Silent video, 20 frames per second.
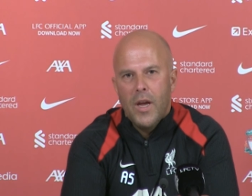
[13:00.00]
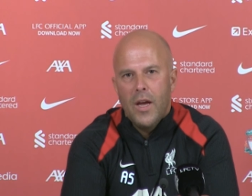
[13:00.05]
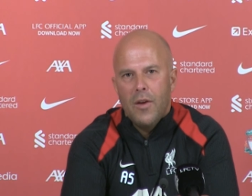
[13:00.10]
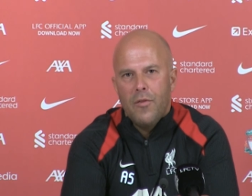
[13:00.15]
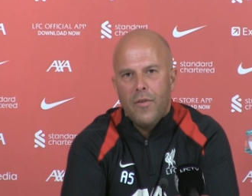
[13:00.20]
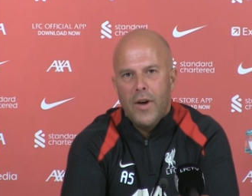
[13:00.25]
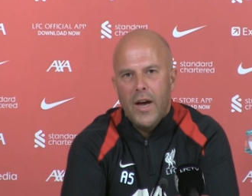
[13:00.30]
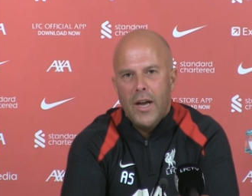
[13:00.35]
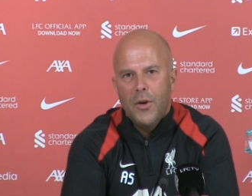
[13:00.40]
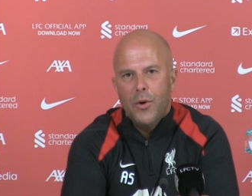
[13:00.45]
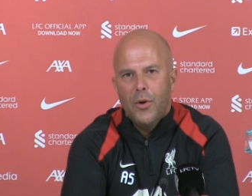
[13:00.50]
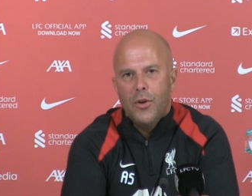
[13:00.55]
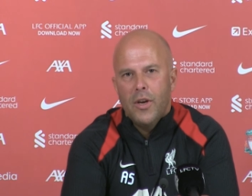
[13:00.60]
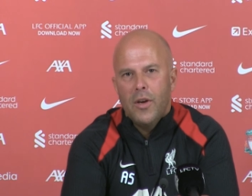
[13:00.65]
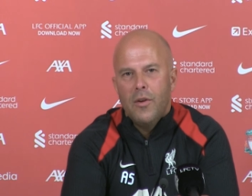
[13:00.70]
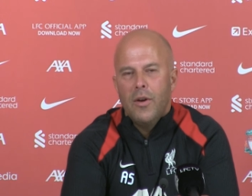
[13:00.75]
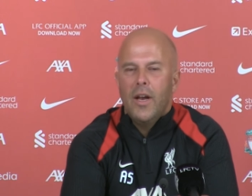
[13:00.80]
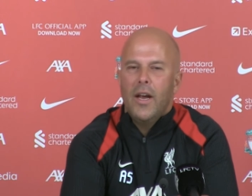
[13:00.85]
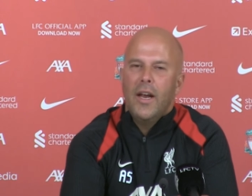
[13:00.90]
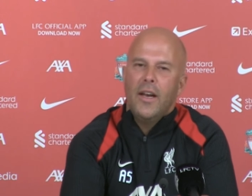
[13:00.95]
at Feyenoord
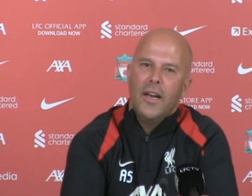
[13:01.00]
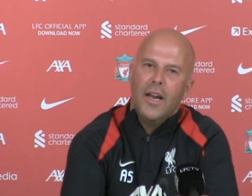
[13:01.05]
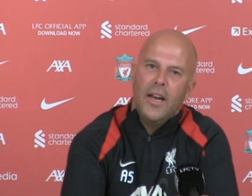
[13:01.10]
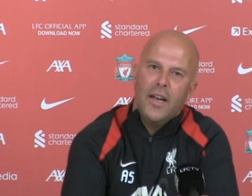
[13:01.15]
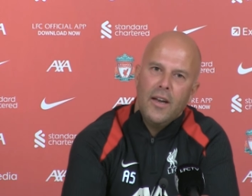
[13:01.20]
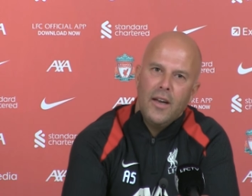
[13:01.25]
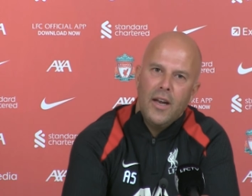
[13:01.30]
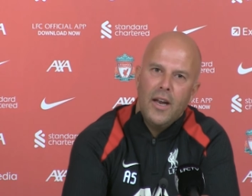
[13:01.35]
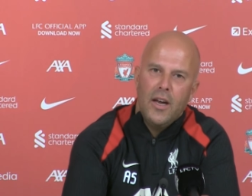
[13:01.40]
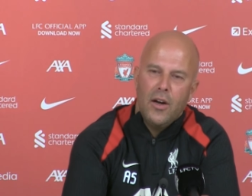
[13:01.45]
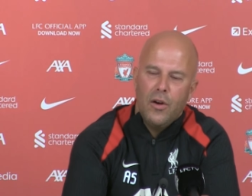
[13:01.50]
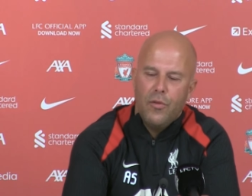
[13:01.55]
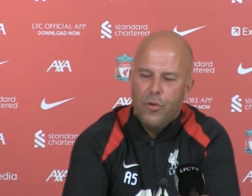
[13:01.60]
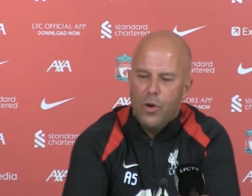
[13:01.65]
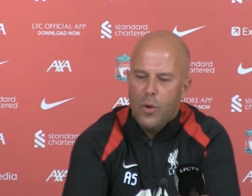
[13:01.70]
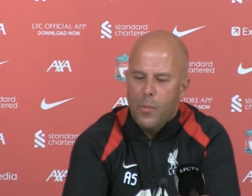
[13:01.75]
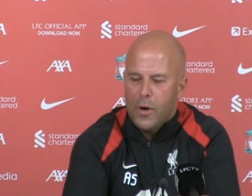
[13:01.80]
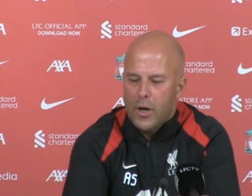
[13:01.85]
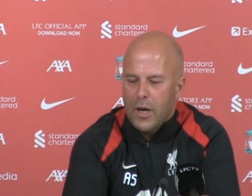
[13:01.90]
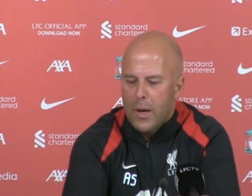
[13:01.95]
and, and, and our
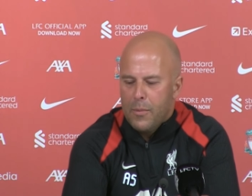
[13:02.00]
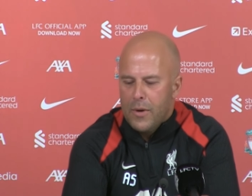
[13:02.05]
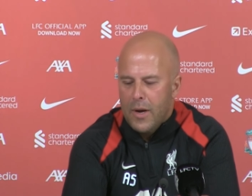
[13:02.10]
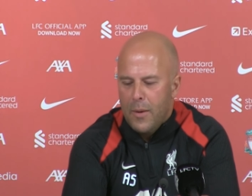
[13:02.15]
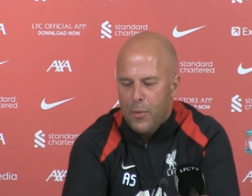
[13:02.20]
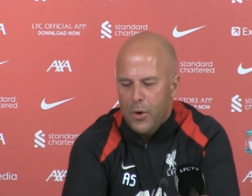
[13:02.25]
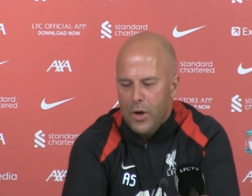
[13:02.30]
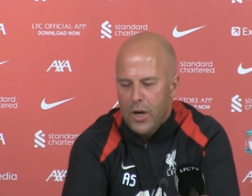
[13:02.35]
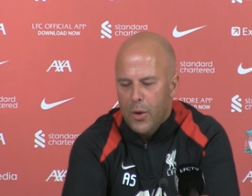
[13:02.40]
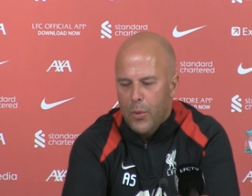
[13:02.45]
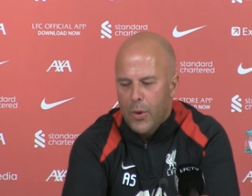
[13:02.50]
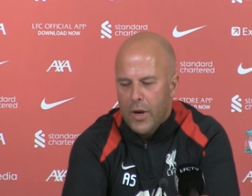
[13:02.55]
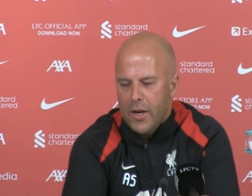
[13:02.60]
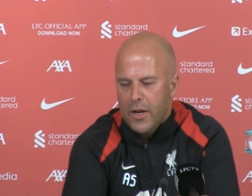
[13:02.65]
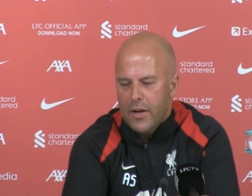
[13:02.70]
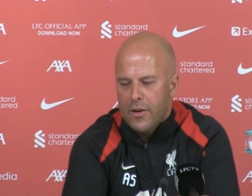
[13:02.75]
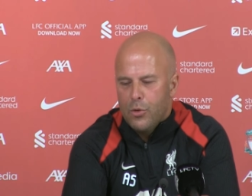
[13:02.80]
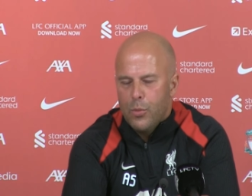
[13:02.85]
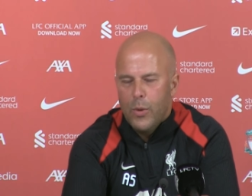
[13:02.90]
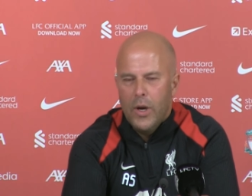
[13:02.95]
former club Cambuur
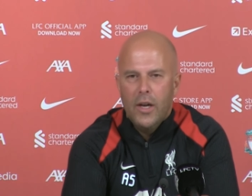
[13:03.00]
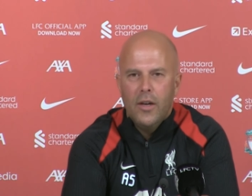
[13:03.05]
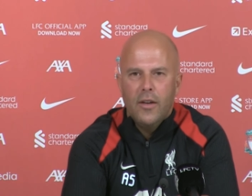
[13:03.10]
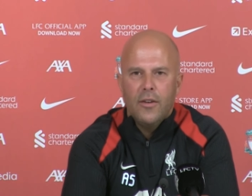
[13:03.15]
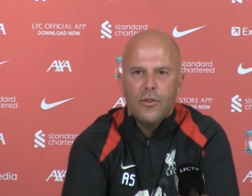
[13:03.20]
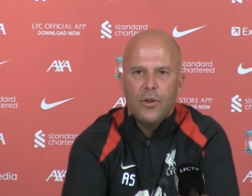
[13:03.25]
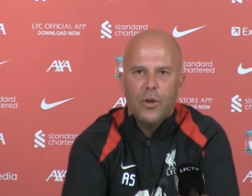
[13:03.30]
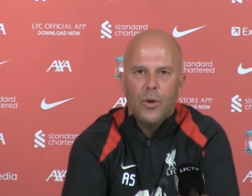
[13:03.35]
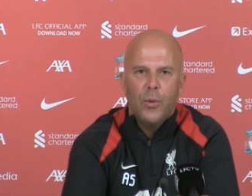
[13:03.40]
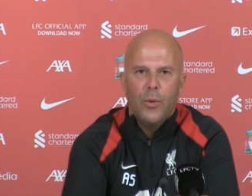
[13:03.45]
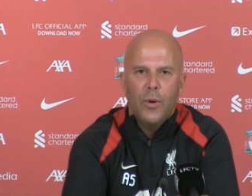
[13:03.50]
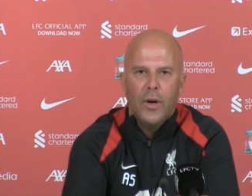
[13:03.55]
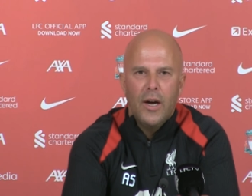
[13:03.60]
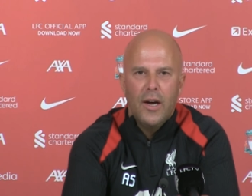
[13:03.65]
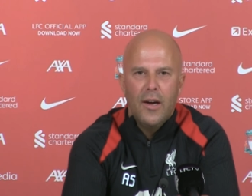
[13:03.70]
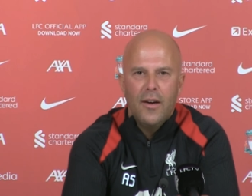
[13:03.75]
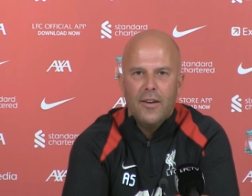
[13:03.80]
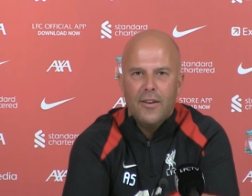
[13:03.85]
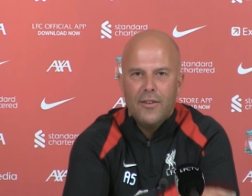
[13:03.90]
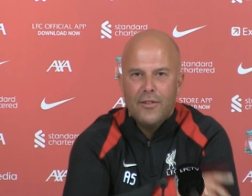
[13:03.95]
Leeuwarden as well. So
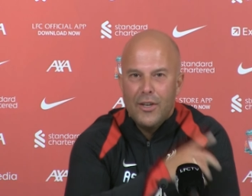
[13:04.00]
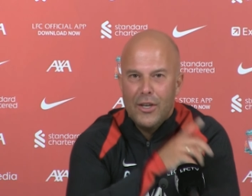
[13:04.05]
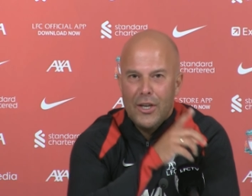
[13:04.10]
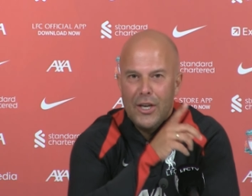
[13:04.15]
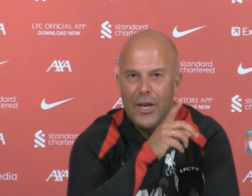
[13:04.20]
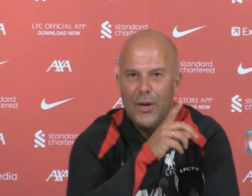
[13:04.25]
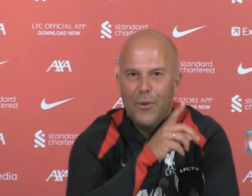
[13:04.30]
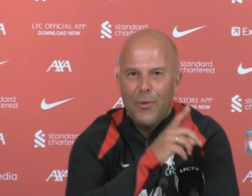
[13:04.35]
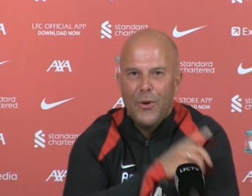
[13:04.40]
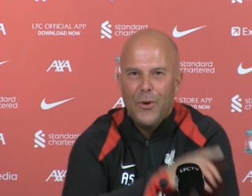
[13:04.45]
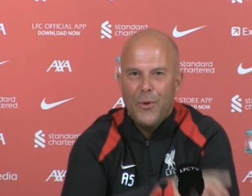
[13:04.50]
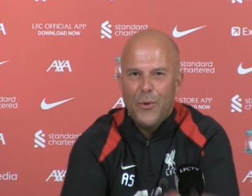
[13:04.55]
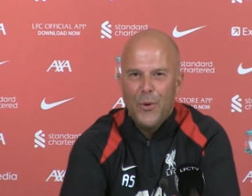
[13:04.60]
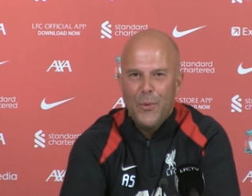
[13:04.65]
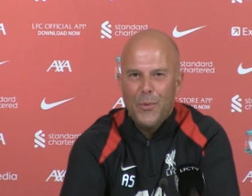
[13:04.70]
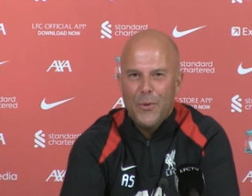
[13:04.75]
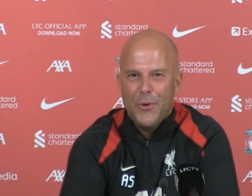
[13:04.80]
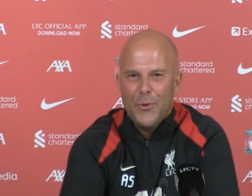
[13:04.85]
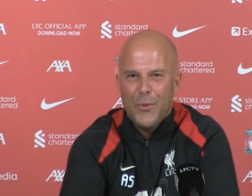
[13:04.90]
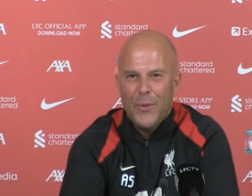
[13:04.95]
uh, he's sitting here in the
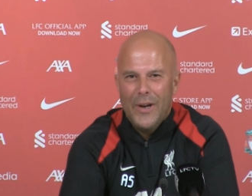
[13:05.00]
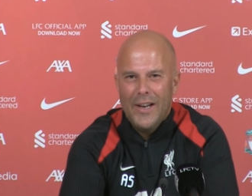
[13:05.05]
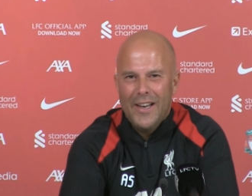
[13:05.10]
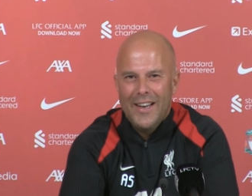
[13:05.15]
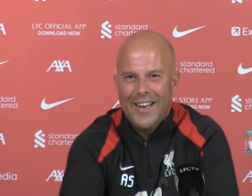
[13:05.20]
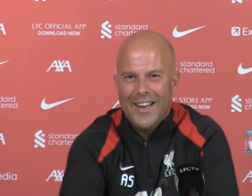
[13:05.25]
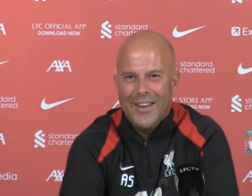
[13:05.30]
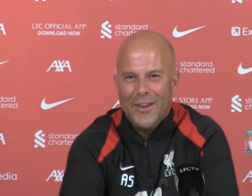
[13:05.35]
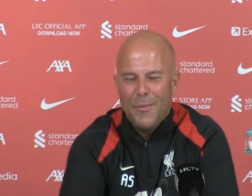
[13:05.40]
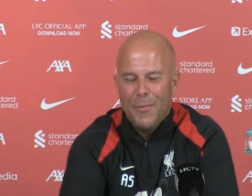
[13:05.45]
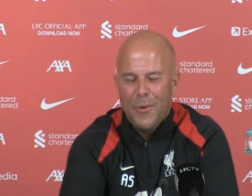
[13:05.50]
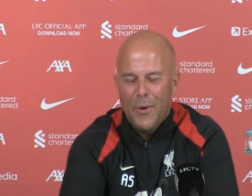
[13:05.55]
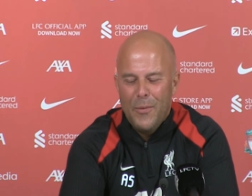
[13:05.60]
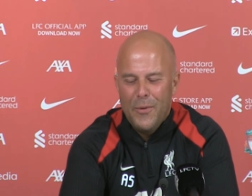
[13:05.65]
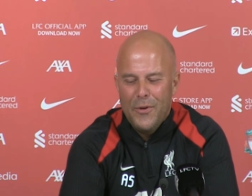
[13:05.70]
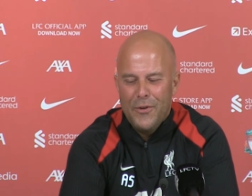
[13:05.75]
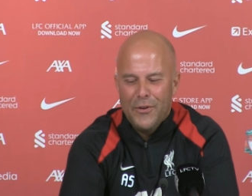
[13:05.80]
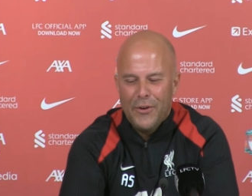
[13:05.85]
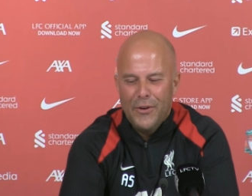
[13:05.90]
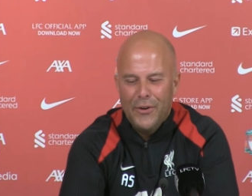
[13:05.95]
room as well, like you
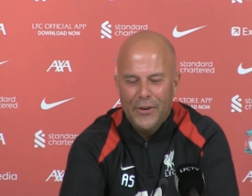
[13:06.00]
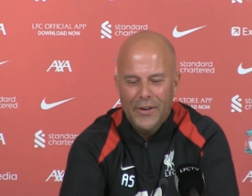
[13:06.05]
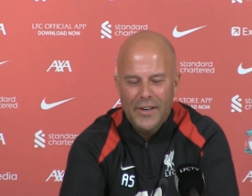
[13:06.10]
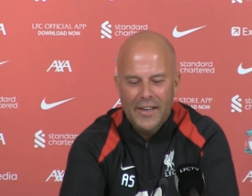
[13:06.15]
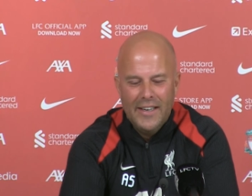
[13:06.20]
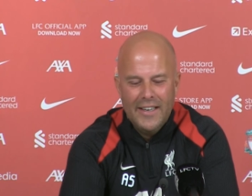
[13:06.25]
probably saw.